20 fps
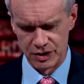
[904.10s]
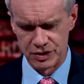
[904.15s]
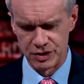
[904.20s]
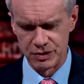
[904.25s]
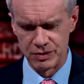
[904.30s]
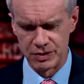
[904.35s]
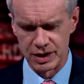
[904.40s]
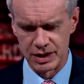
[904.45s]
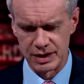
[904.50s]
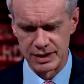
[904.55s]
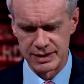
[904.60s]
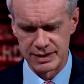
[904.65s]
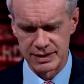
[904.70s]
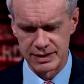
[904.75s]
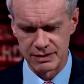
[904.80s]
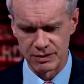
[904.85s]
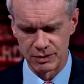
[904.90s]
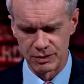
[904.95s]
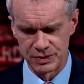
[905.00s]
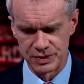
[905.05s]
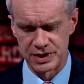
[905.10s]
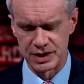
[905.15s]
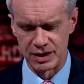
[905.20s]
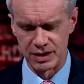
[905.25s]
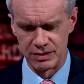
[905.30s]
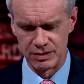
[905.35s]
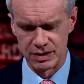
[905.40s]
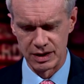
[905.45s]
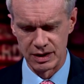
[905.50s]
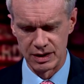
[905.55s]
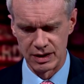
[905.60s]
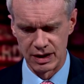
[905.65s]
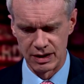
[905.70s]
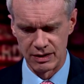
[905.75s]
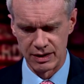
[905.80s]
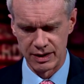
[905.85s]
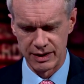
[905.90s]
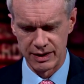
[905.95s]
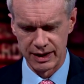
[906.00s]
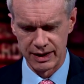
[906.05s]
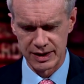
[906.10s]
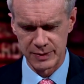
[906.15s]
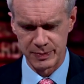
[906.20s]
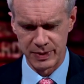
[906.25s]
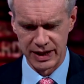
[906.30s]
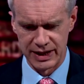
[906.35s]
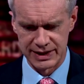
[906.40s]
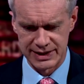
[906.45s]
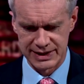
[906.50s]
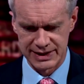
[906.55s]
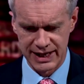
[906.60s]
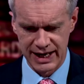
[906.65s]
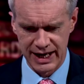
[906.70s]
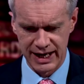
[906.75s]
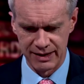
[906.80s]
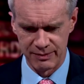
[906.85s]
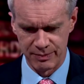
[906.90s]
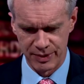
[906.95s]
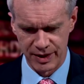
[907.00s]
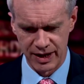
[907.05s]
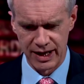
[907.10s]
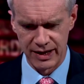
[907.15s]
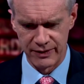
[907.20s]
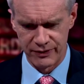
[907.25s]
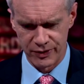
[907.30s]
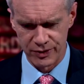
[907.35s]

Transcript: the truth is also that there are things being said by,